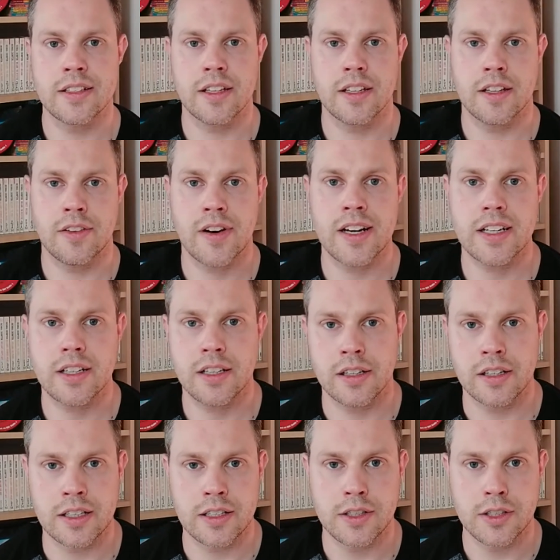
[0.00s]
they're
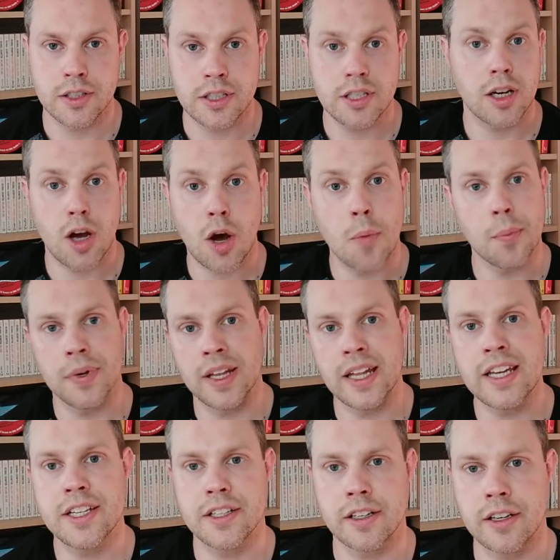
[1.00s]
actually just a
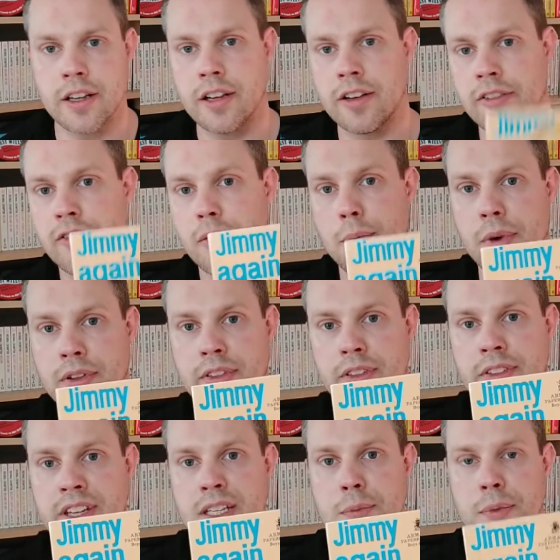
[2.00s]
compilation of both of
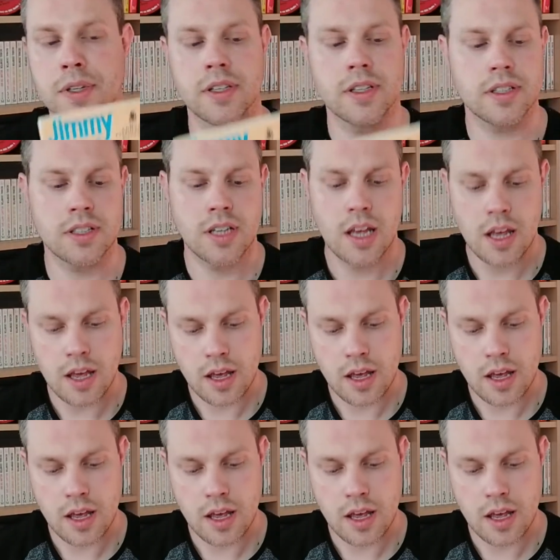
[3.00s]
these books.